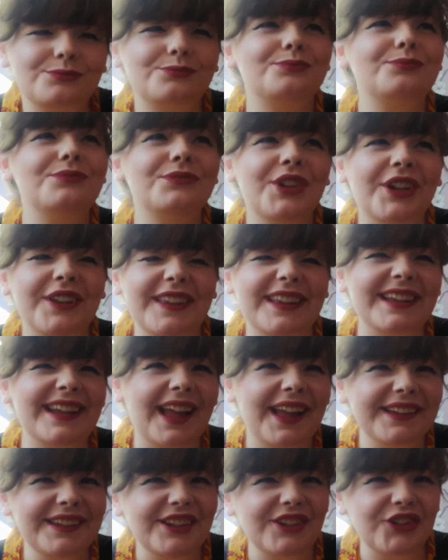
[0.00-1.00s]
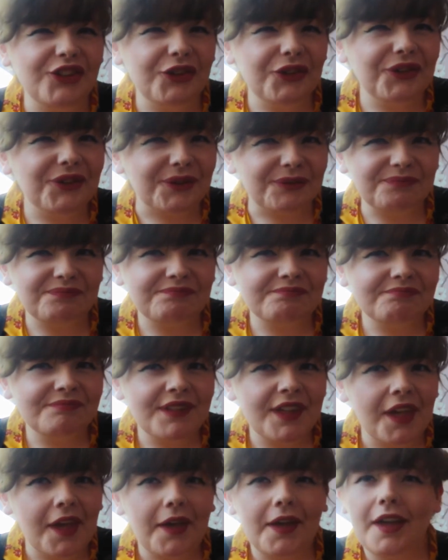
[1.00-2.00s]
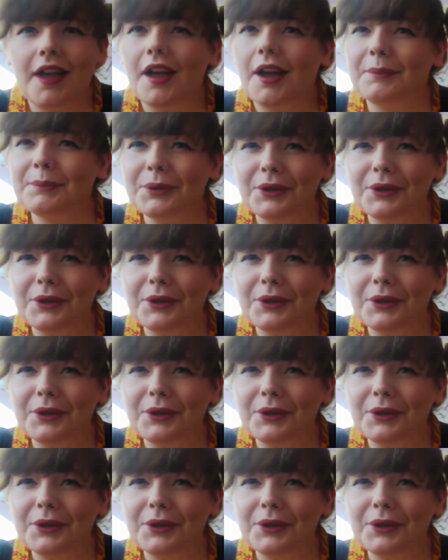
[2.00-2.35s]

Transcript: Because it kind of does. I'm